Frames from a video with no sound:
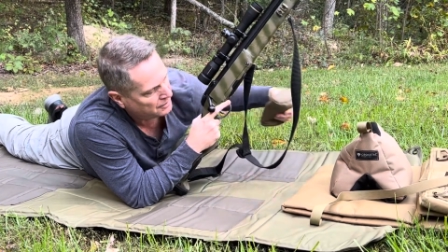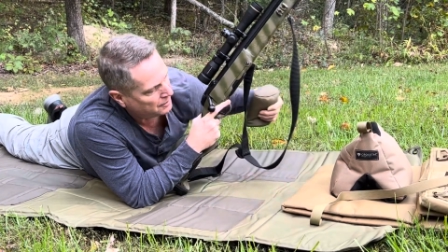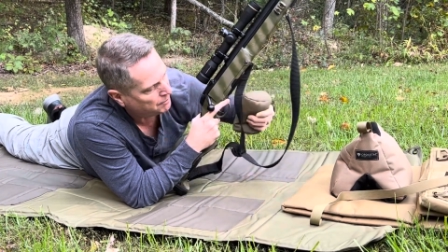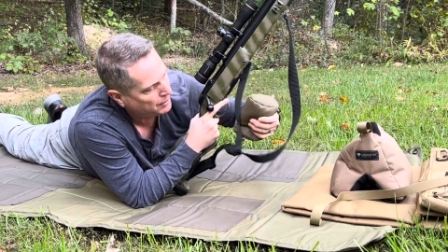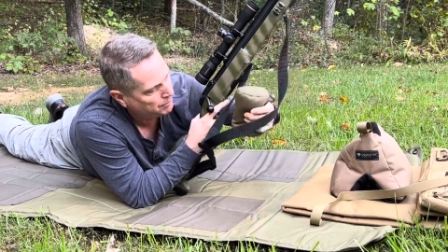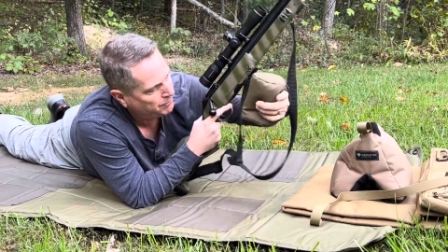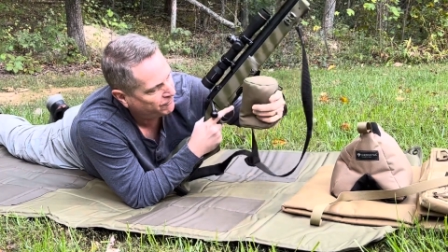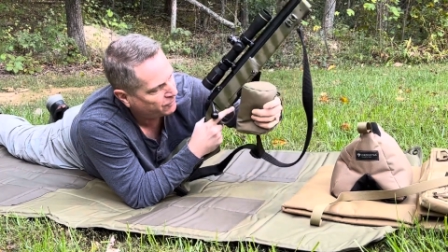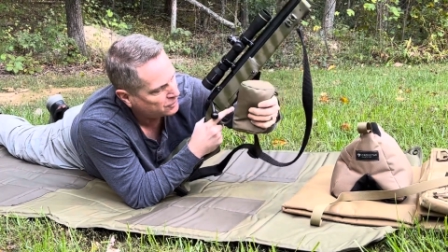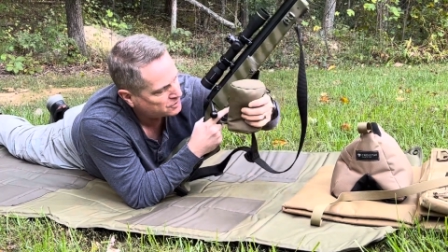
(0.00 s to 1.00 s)
but
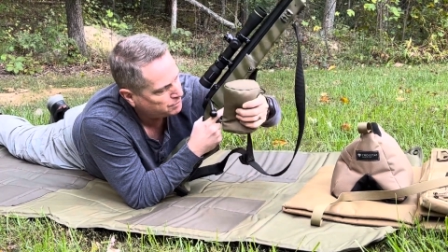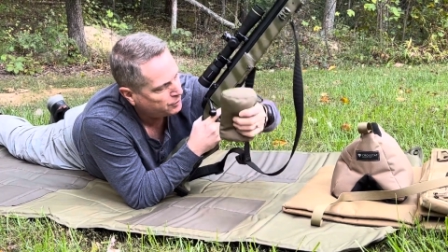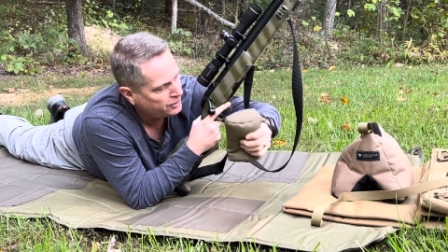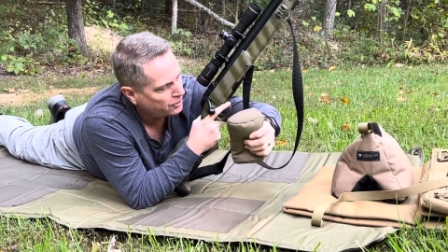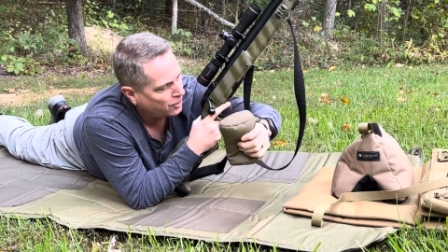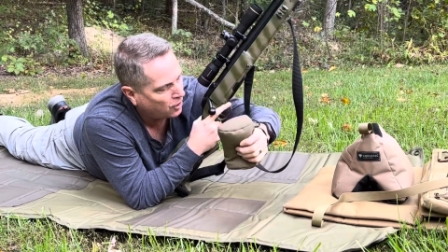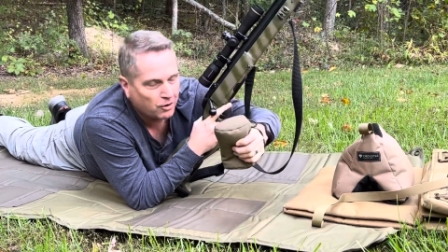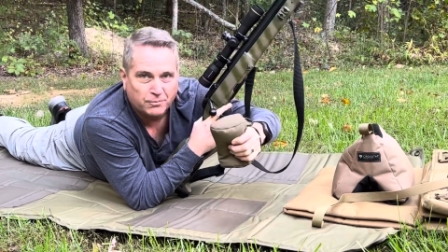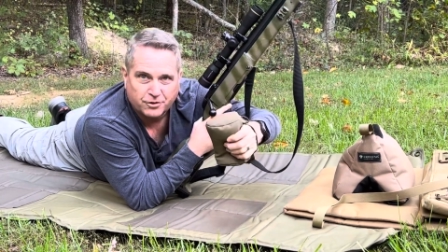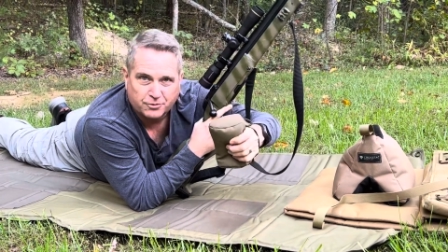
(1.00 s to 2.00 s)
first put your
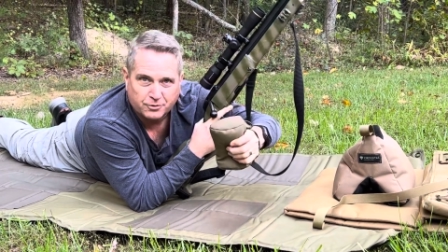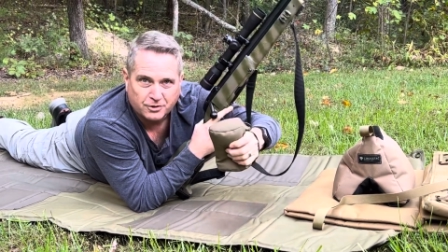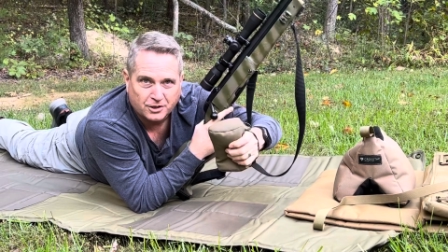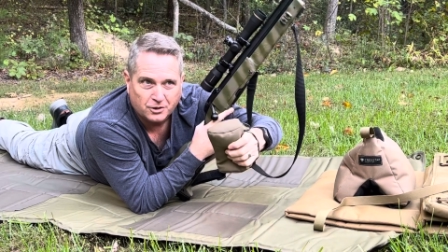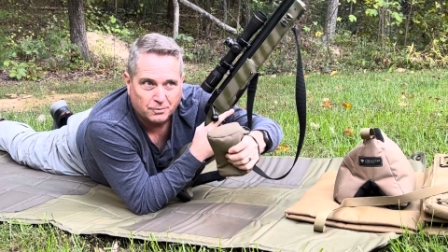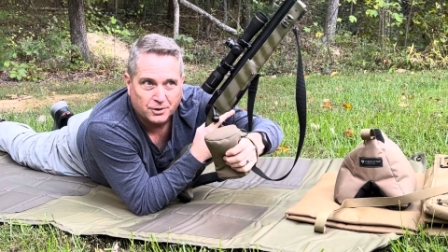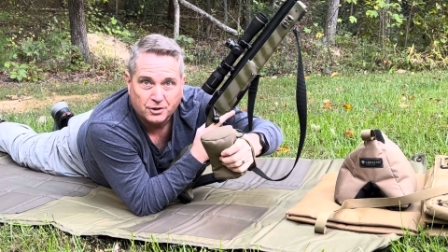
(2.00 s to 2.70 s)
arm through the loop.